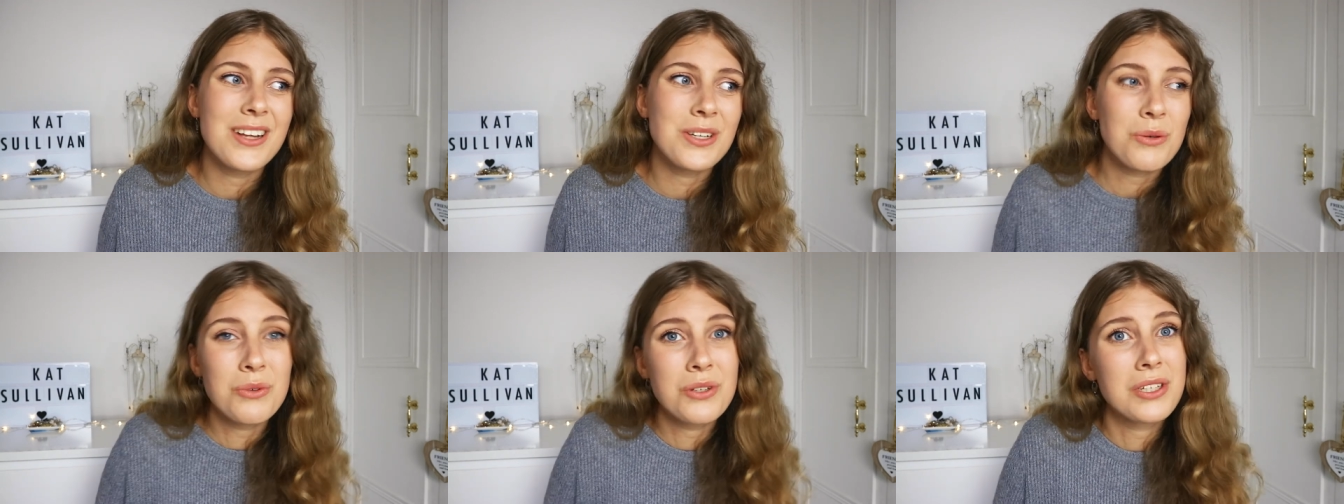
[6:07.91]

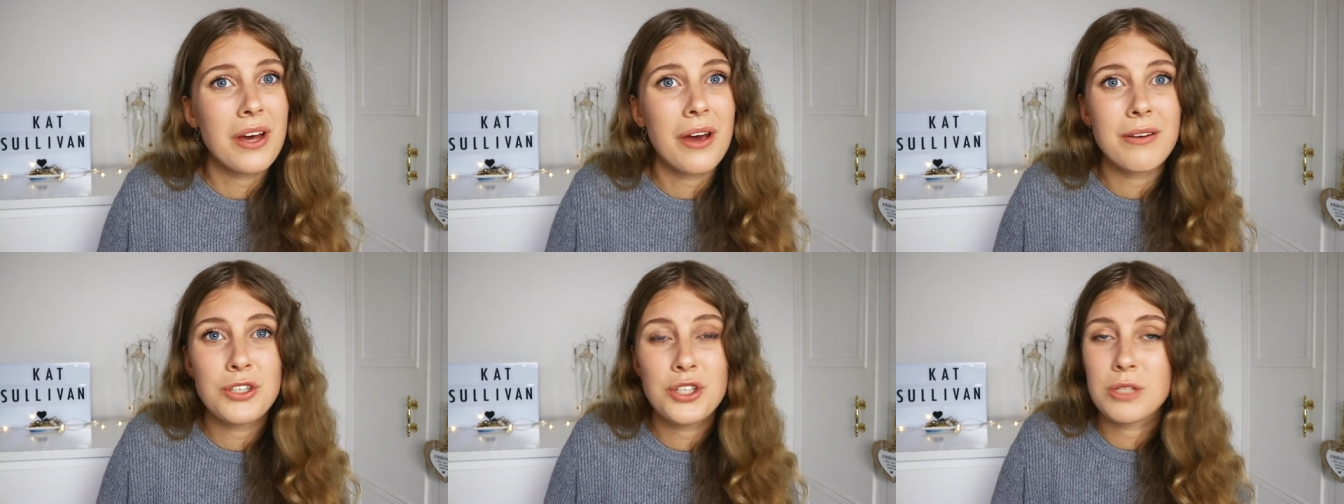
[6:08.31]
and
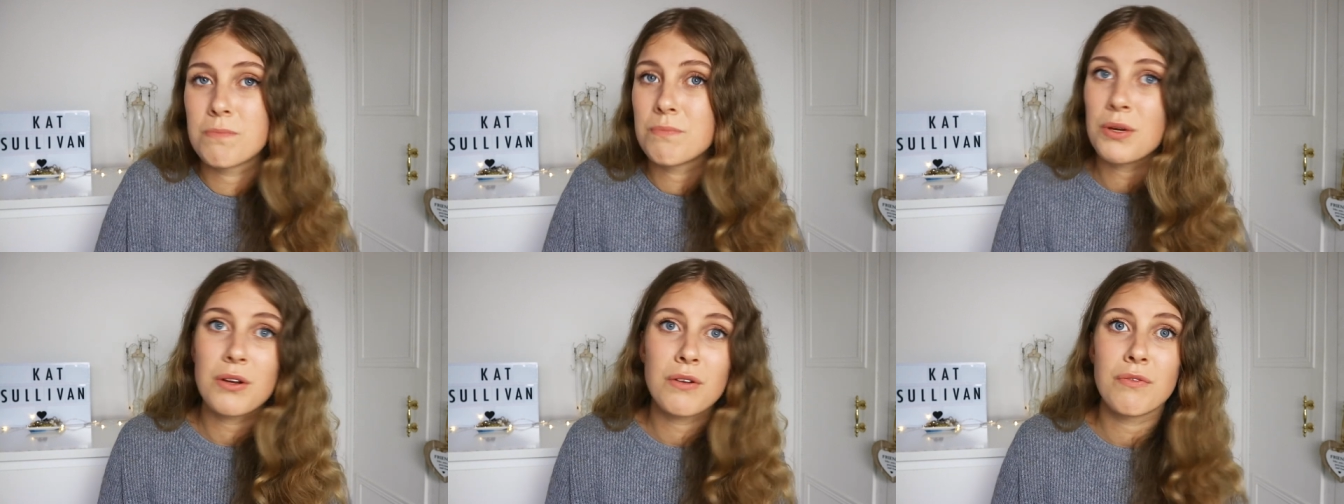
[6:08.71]
also it's
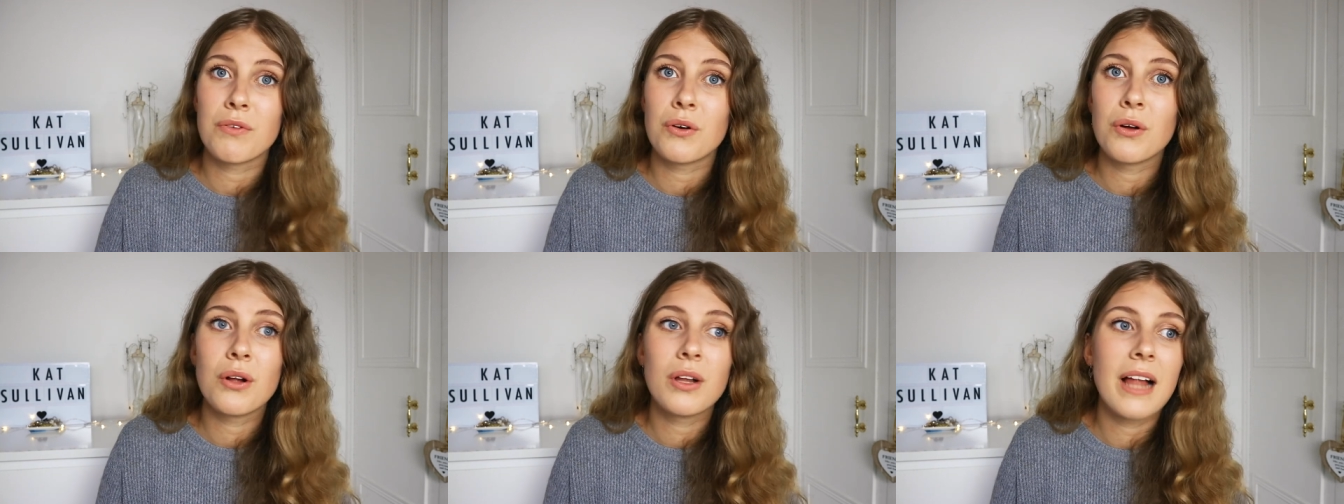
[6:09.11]
just
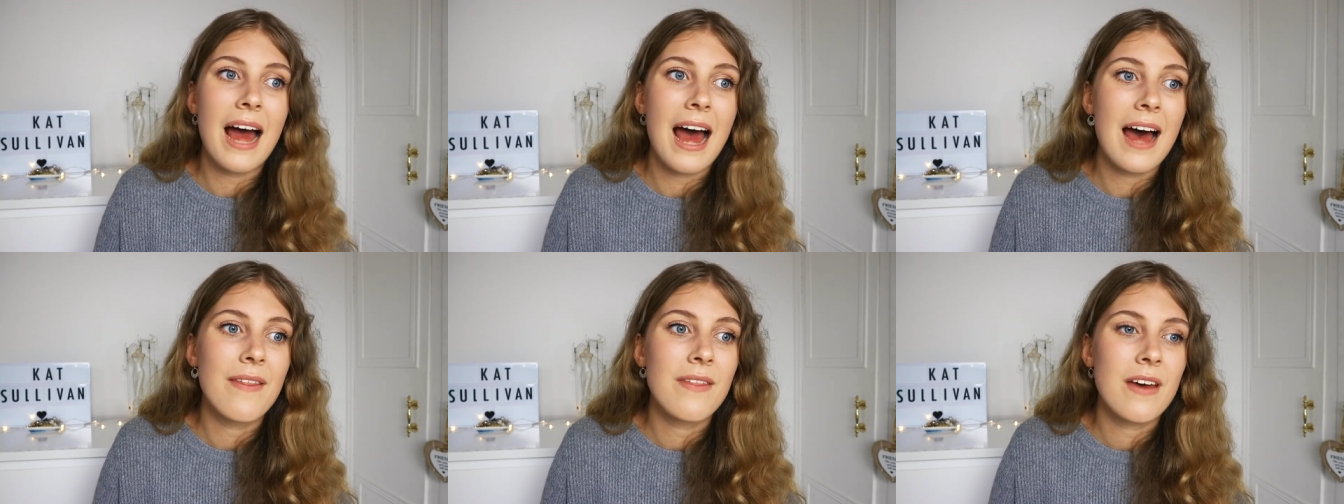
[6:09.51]
beautiful
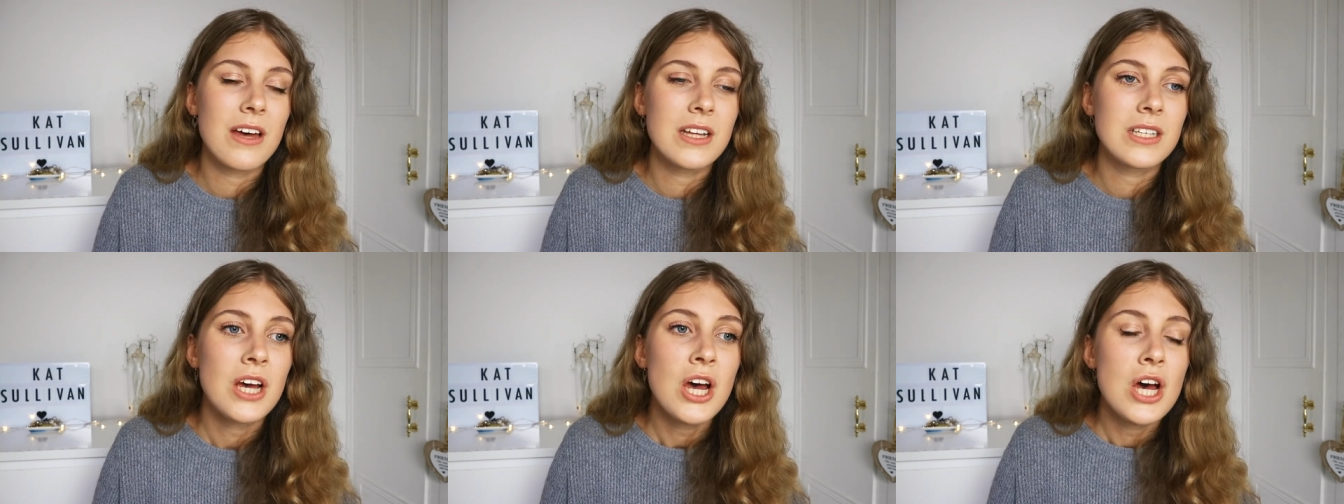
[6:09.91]
and
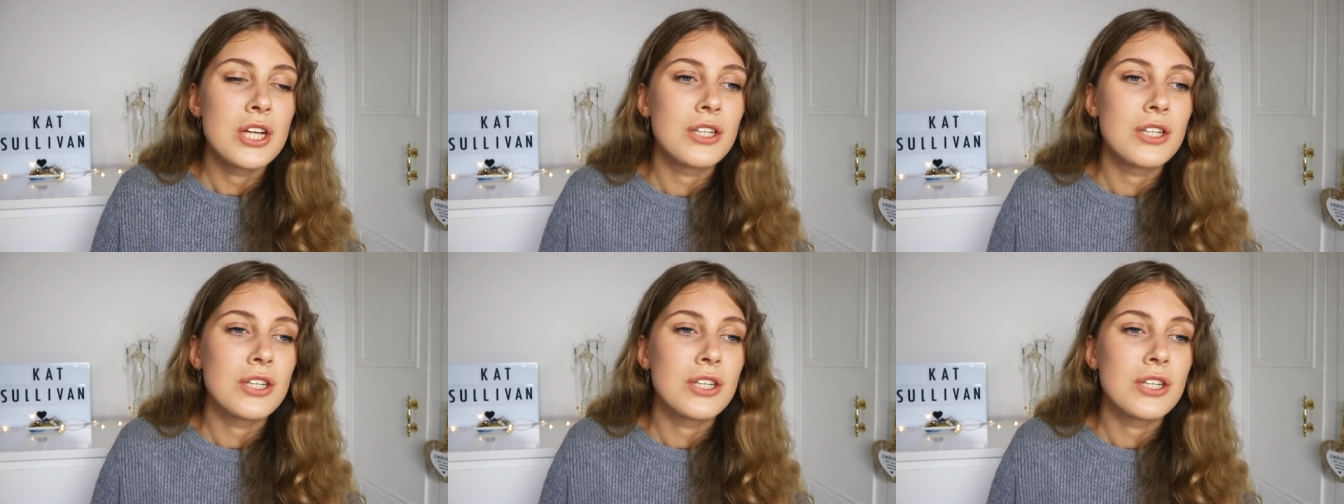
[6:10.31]
there's